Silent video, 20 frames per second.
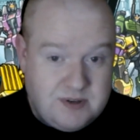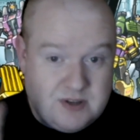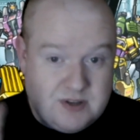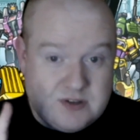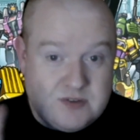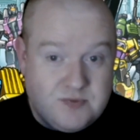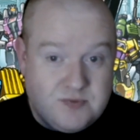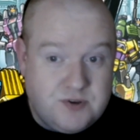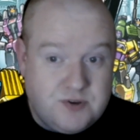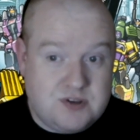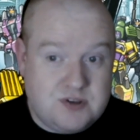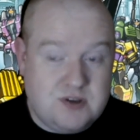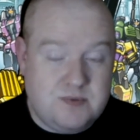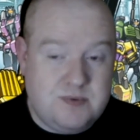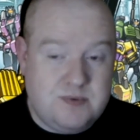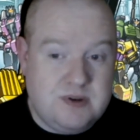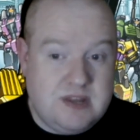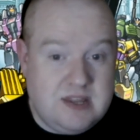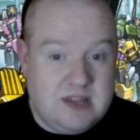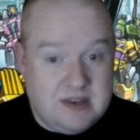he does the voice of
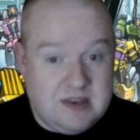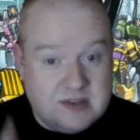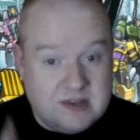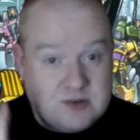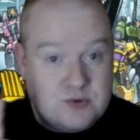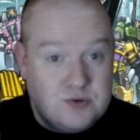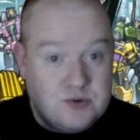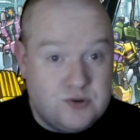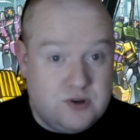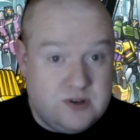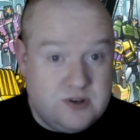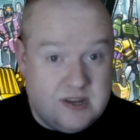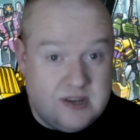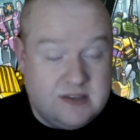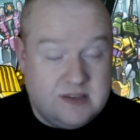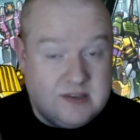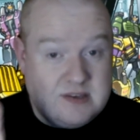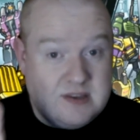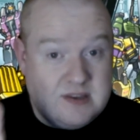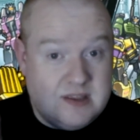someone, and this goes on
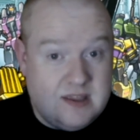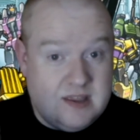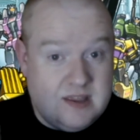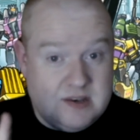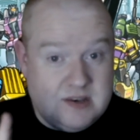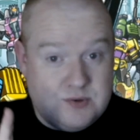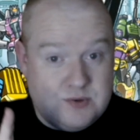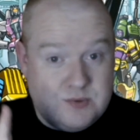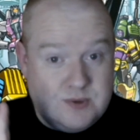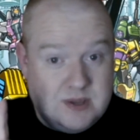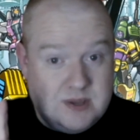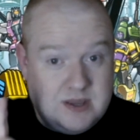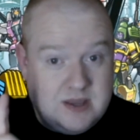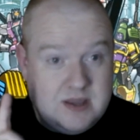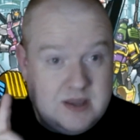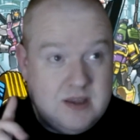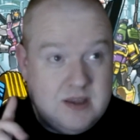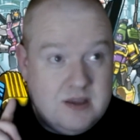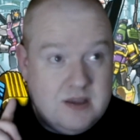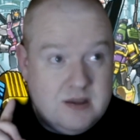into